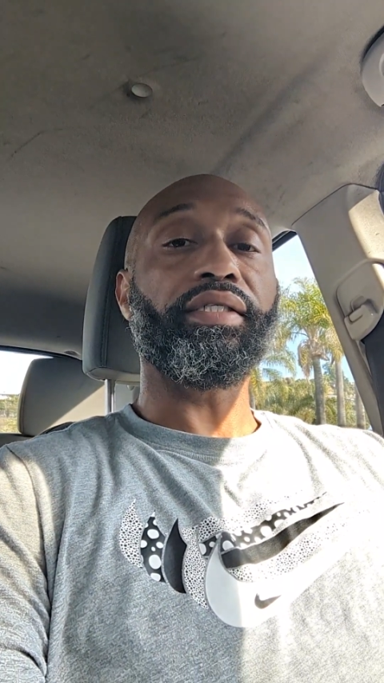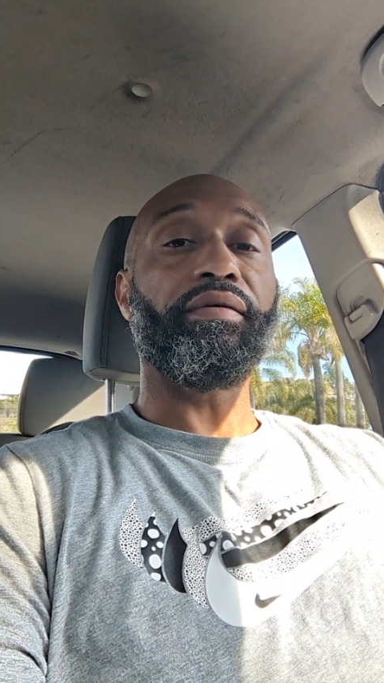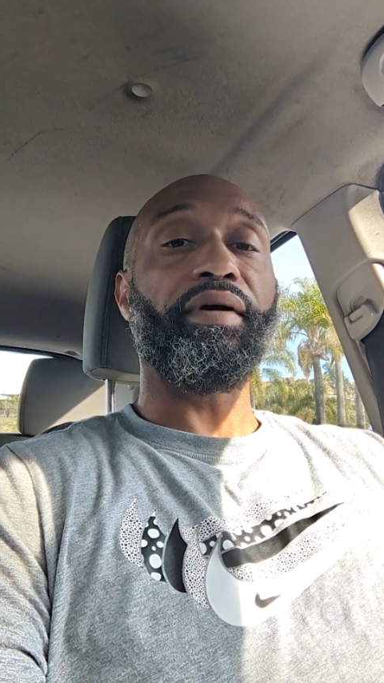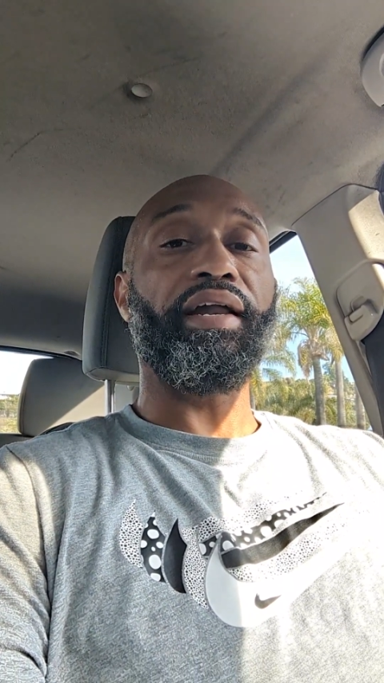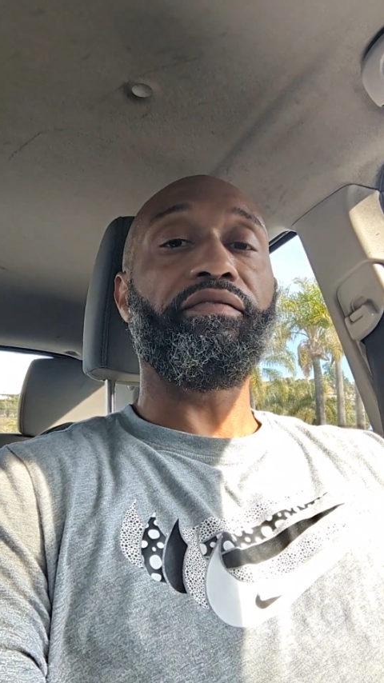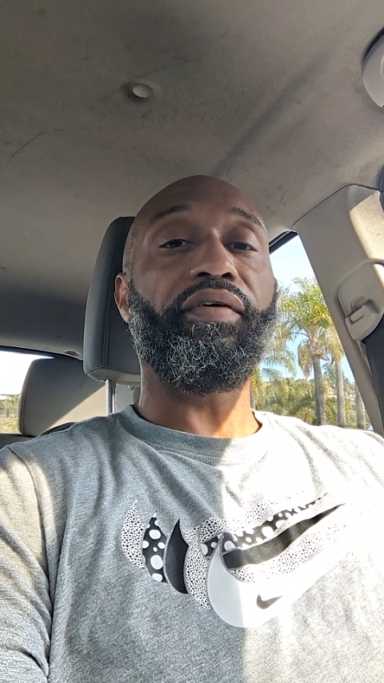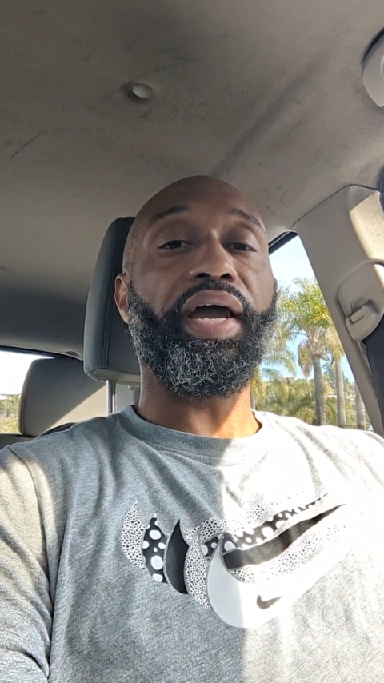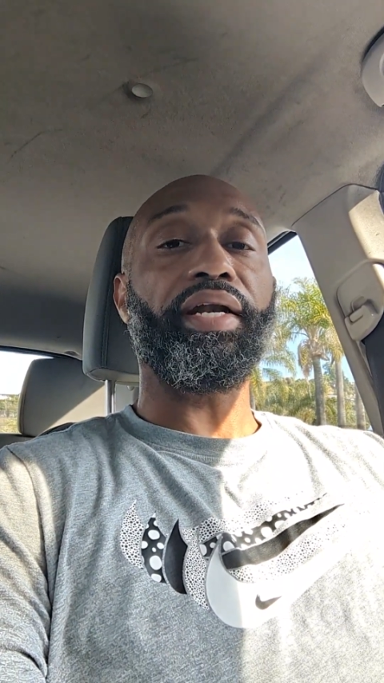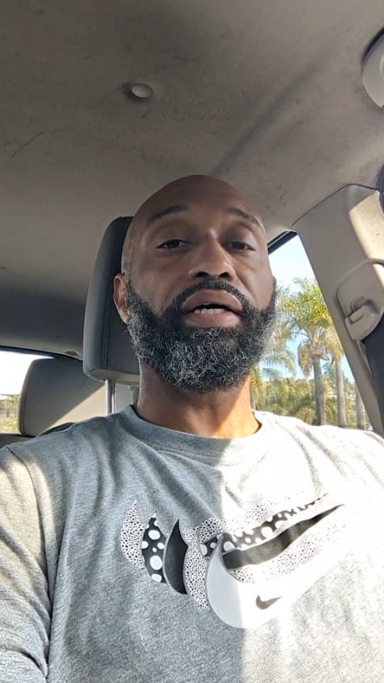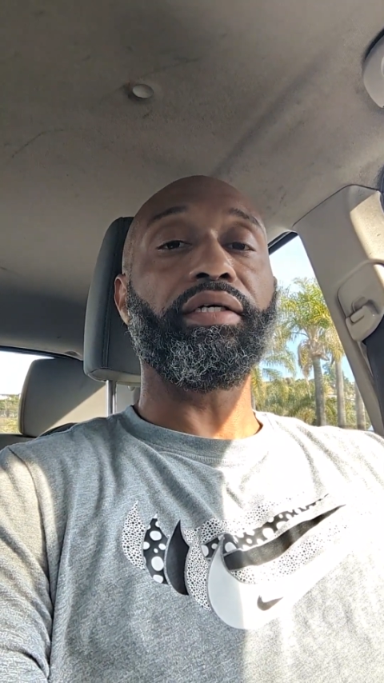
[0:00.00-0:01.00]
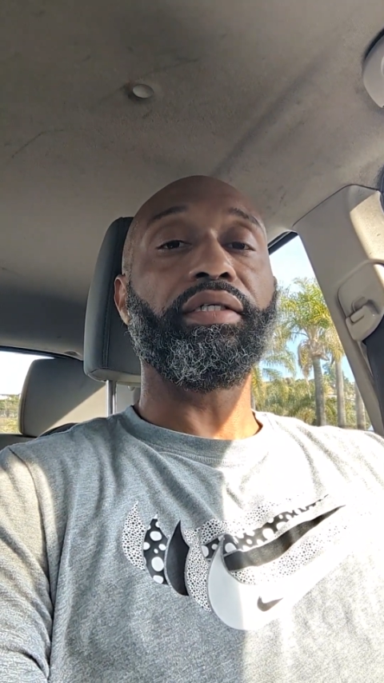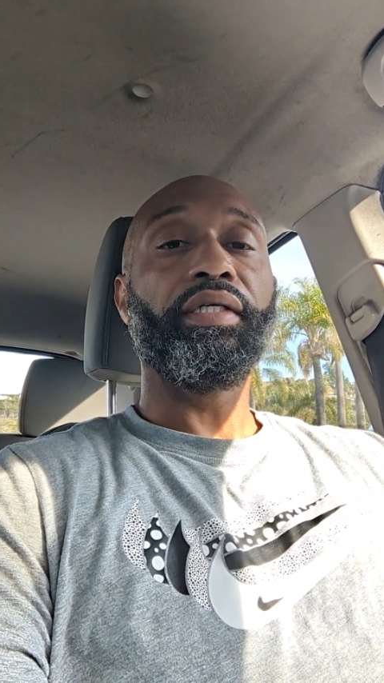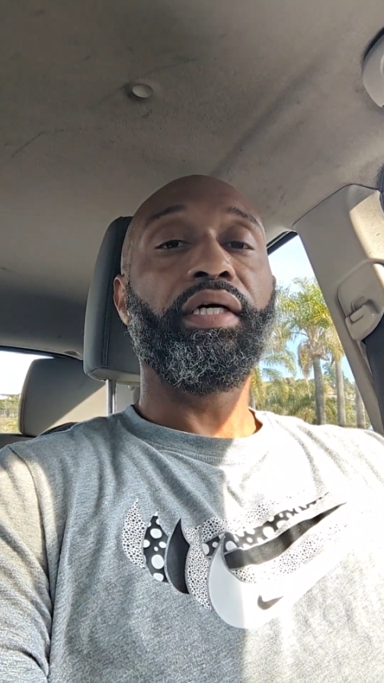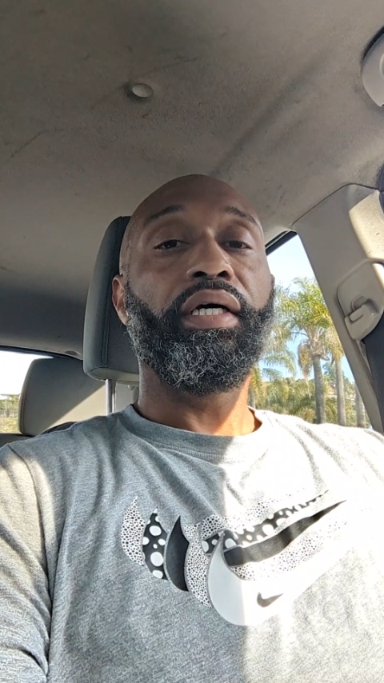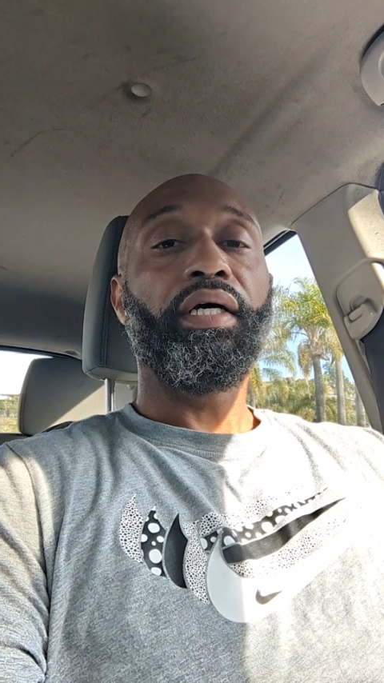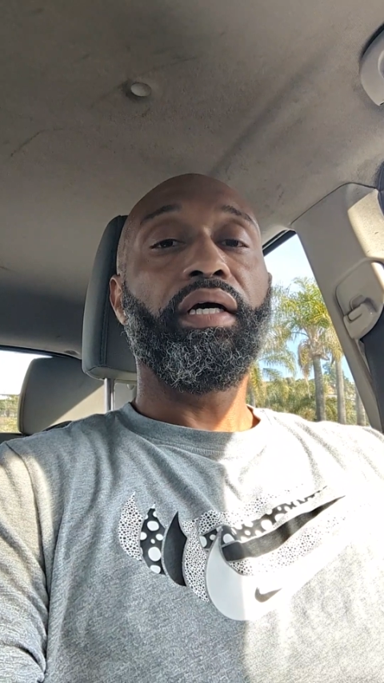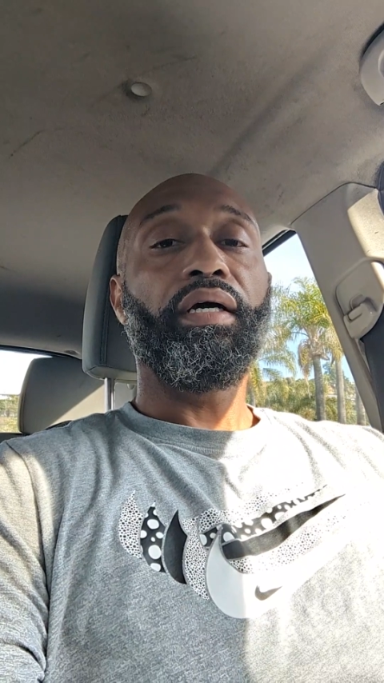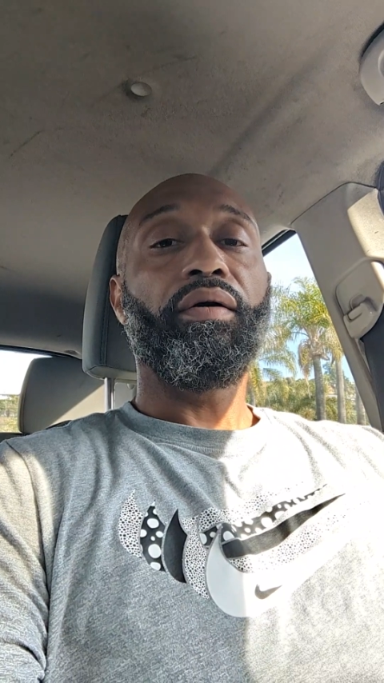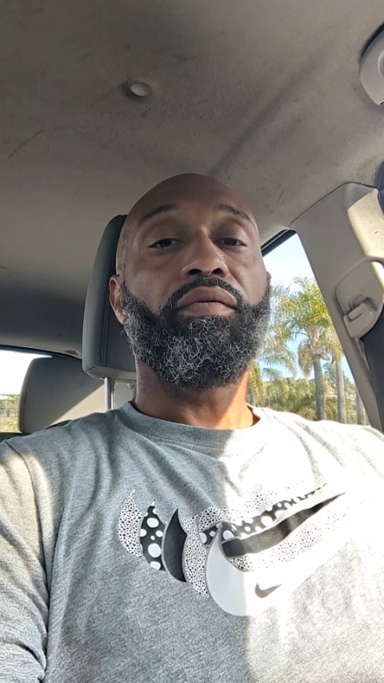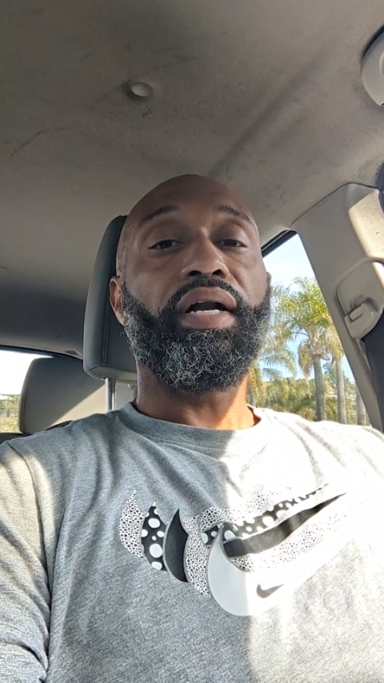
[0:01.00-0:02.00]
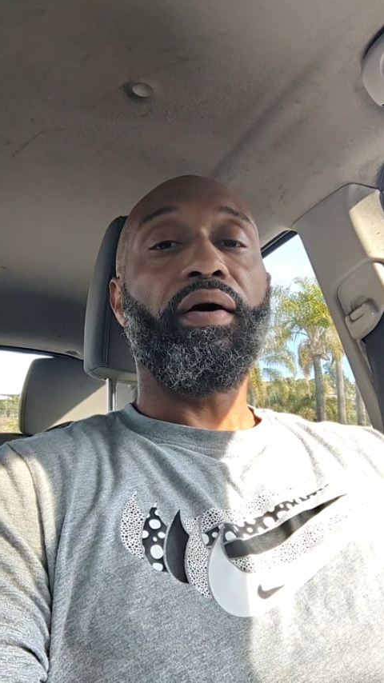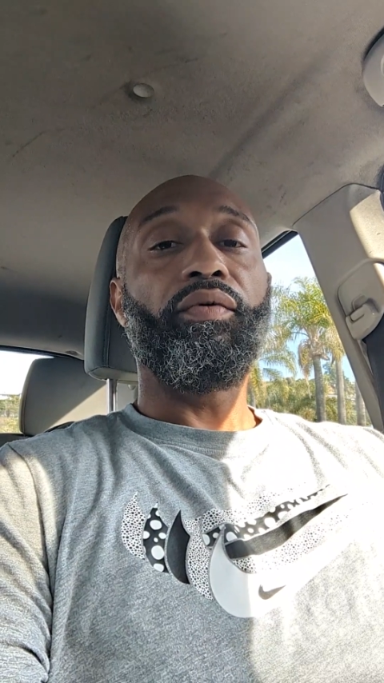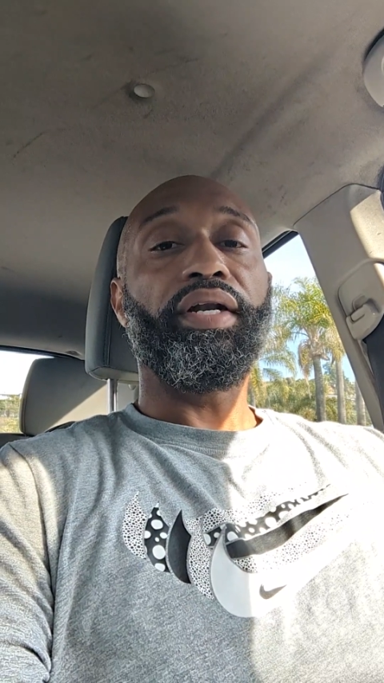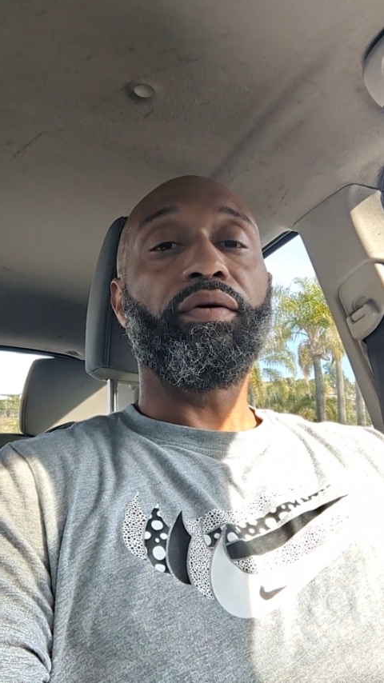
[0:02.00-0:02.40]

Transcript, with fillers: As matter of fact, the when I went